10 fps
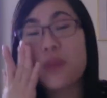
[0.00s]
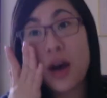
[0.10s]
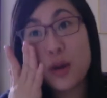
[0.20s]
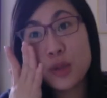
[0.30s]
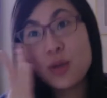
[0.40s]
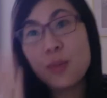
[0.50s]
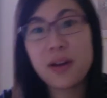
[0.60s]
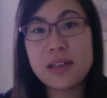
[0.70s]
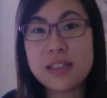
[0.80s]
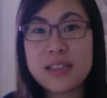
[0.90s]
I was too
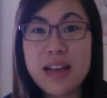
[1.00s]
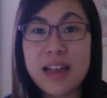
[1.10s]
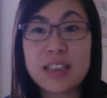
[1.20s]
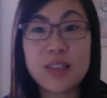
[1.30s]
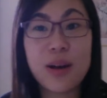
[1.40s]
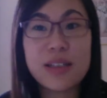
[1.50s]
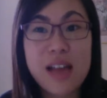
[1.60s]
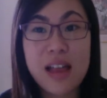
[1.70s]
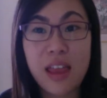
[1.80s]
embarrassed to say that, so I said